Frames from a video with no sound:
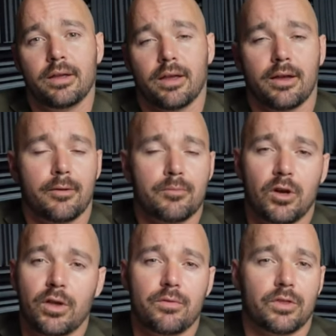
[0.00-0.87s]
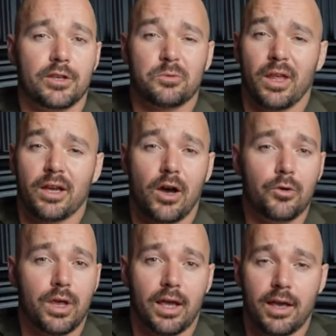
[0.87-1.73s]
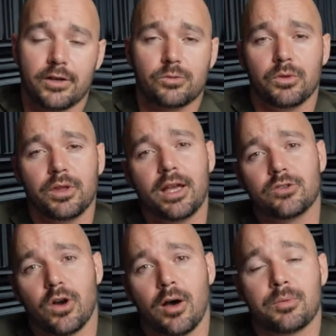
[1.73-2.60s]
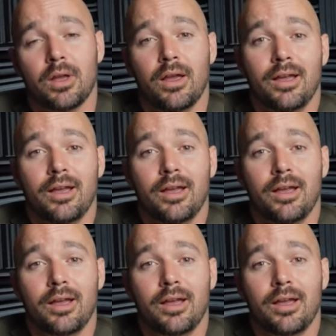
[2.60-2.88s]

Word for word: Um, you know, even things were like OKX, when they drop,